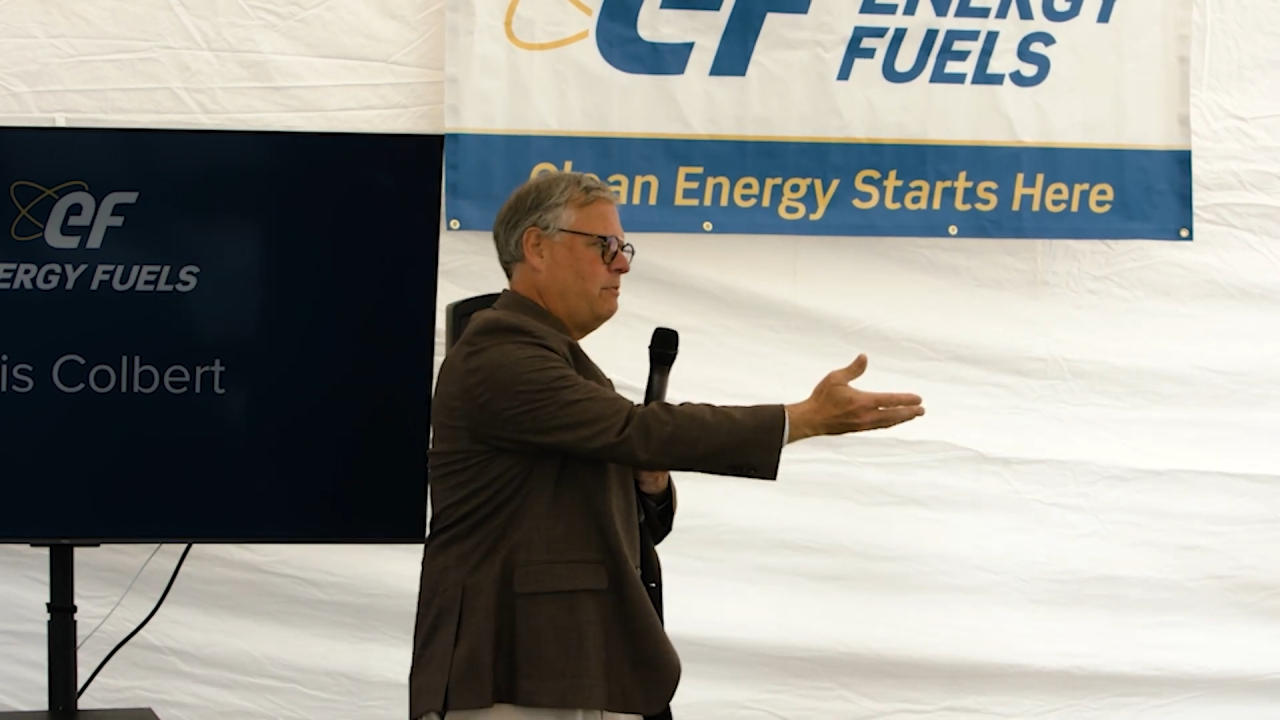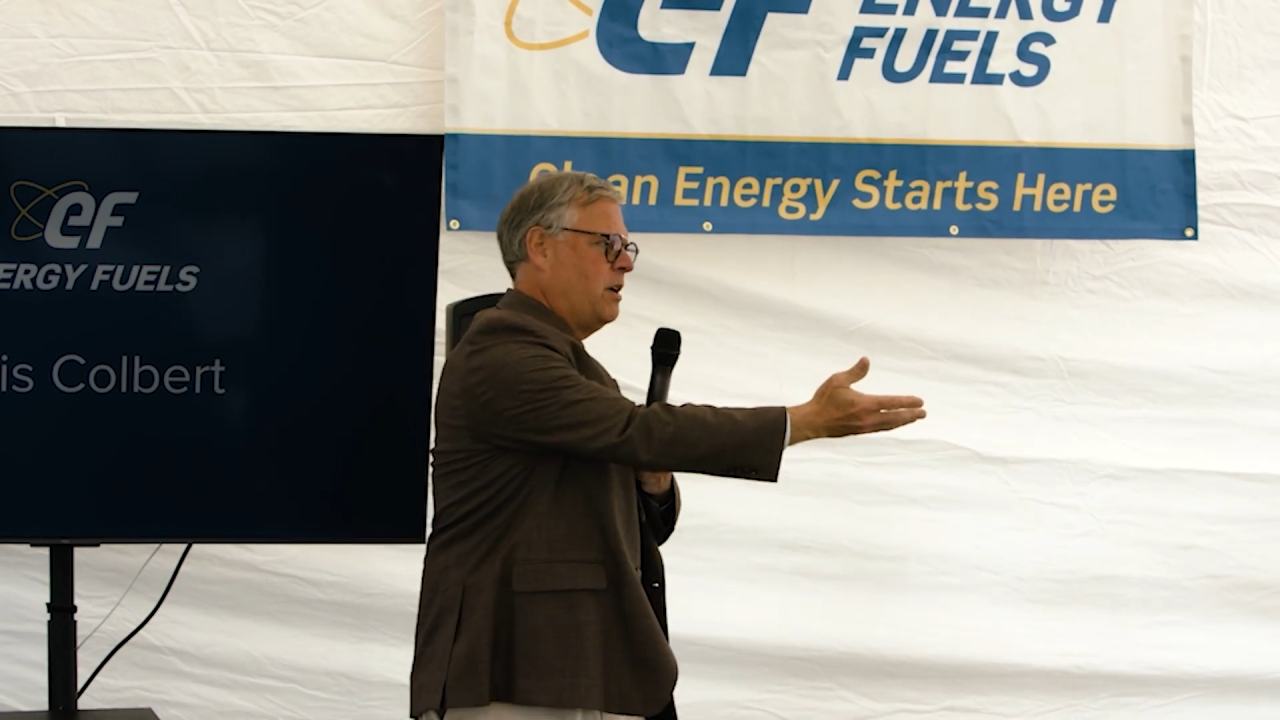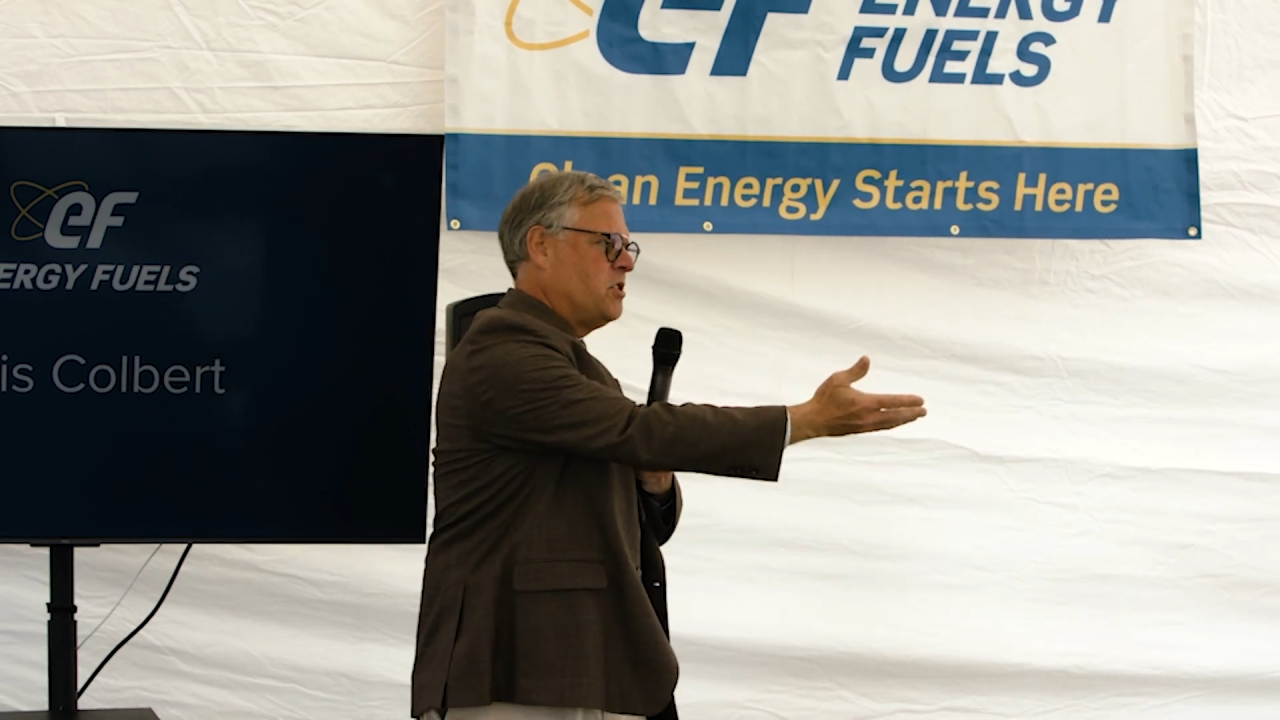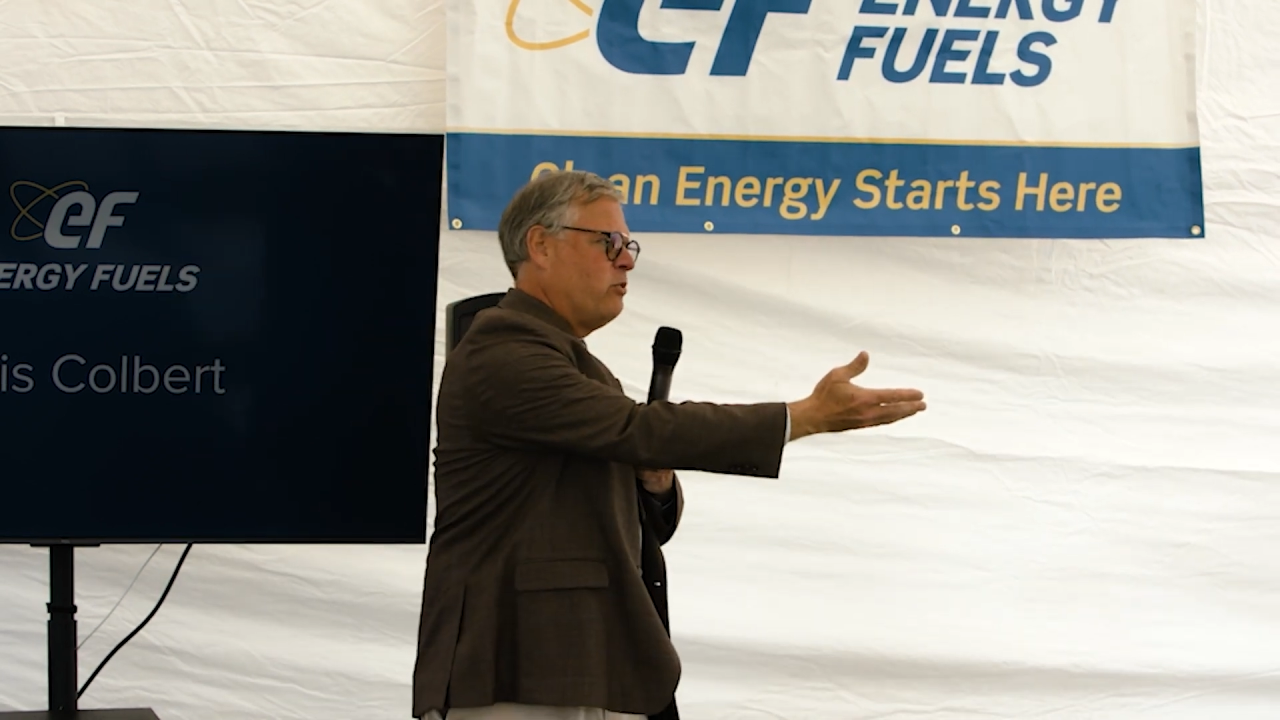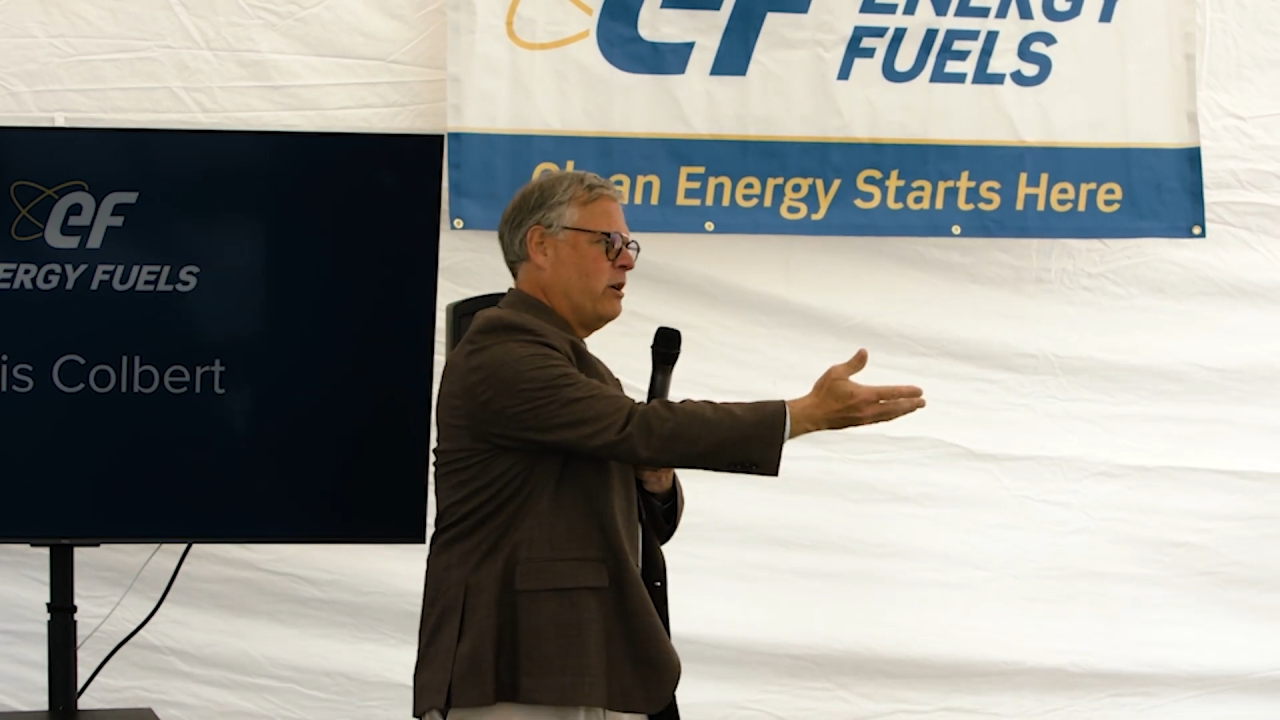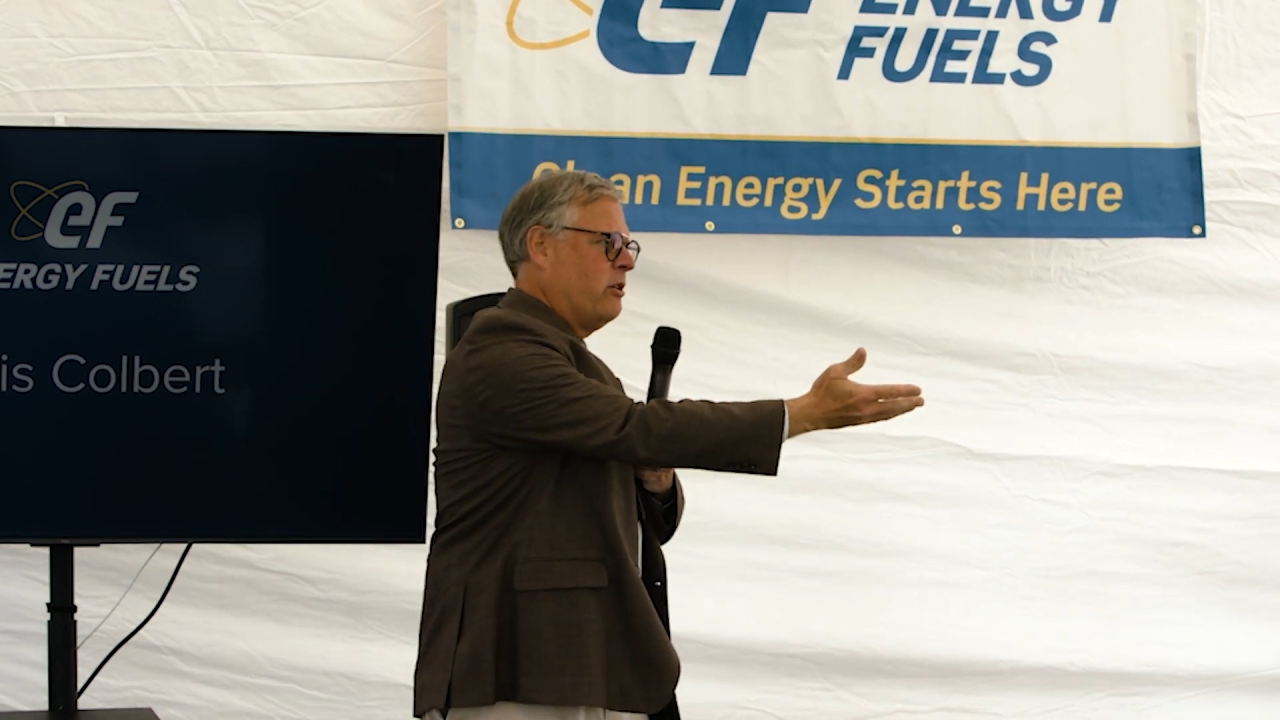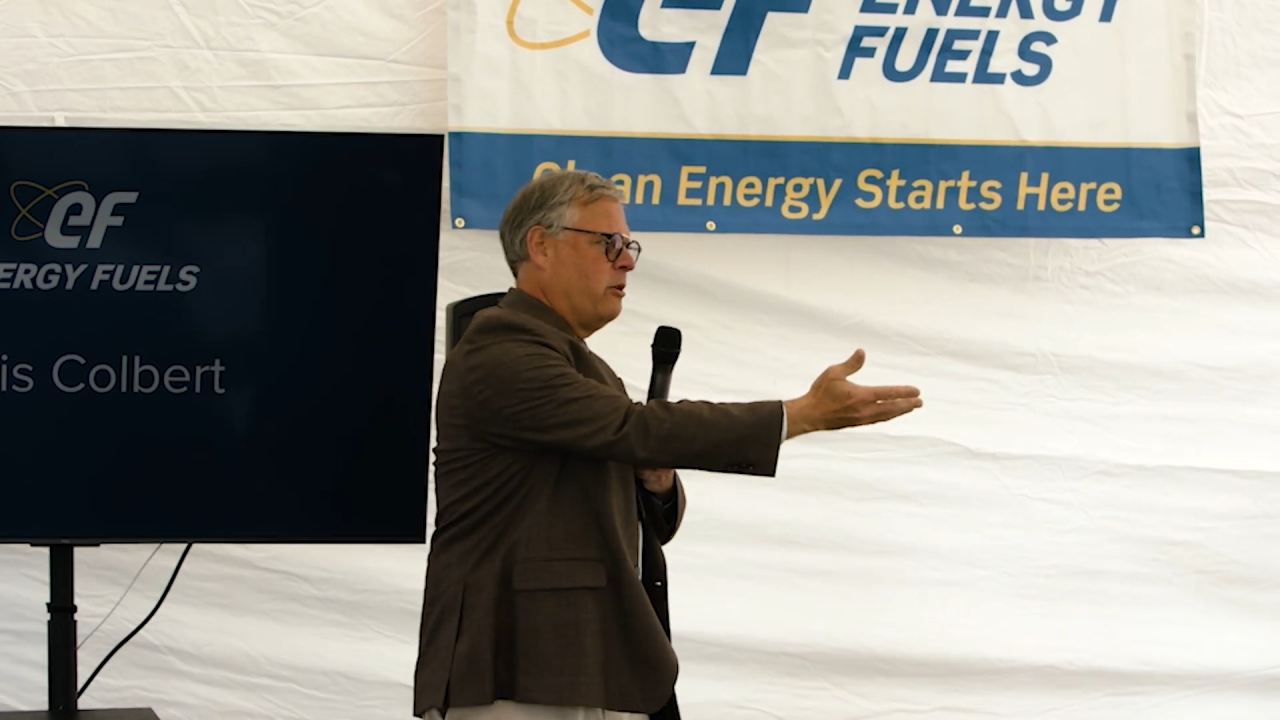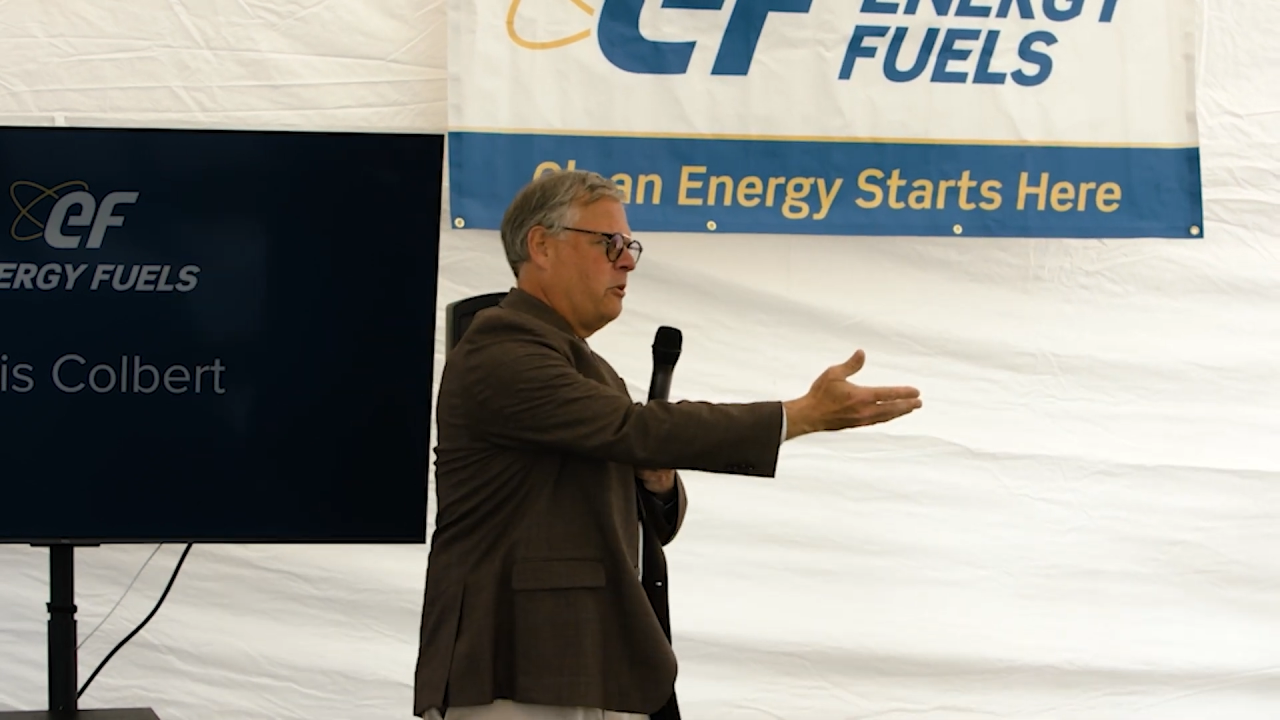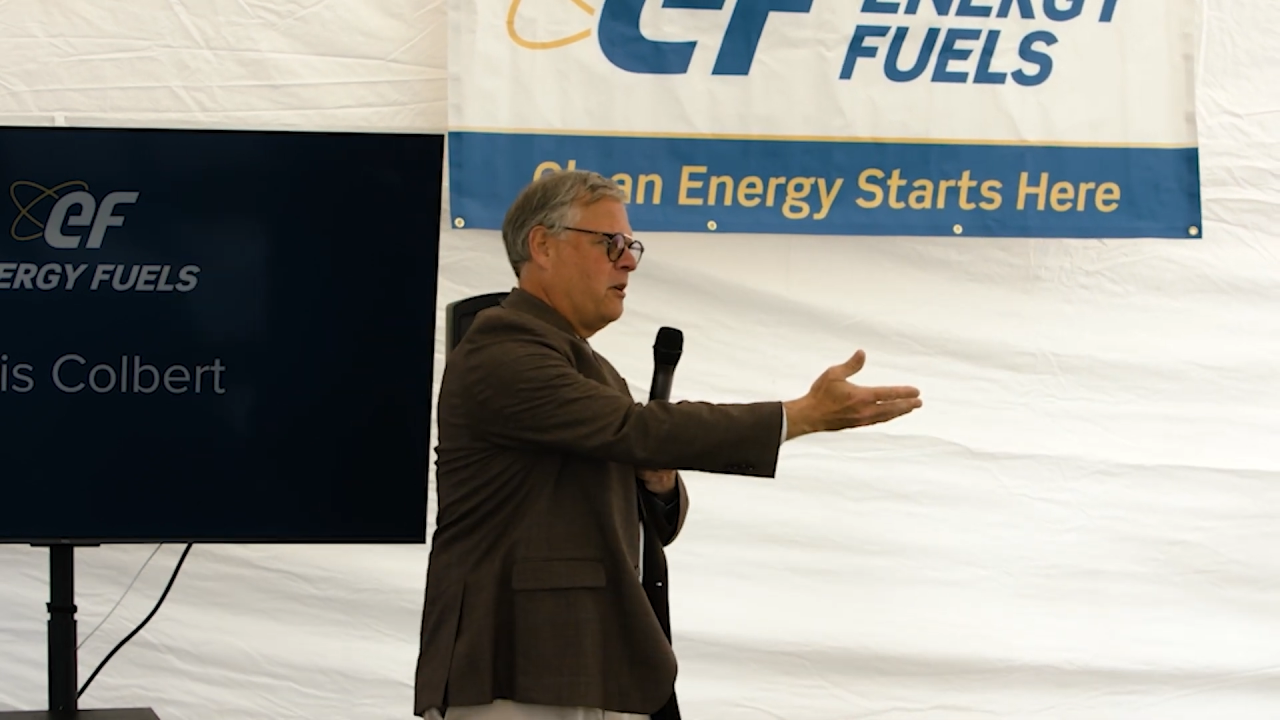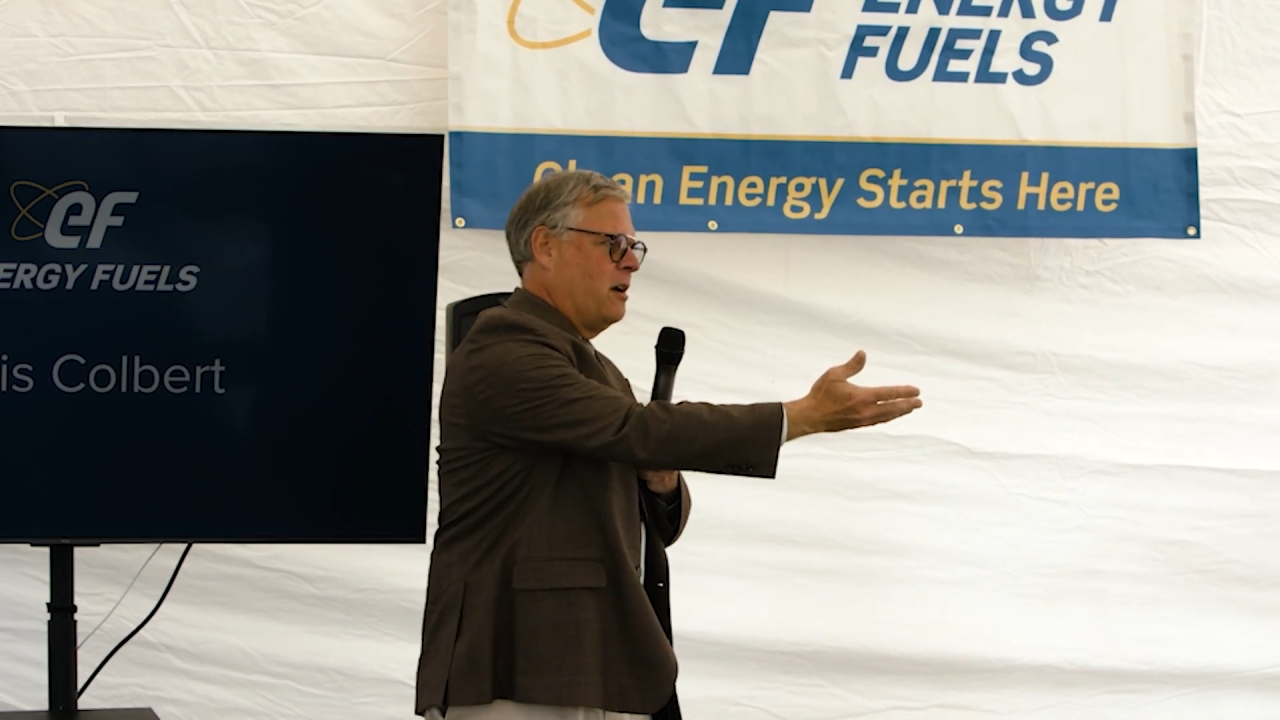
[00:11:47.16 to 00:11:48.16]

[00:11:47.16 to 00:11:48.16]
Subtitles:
That's the rare earth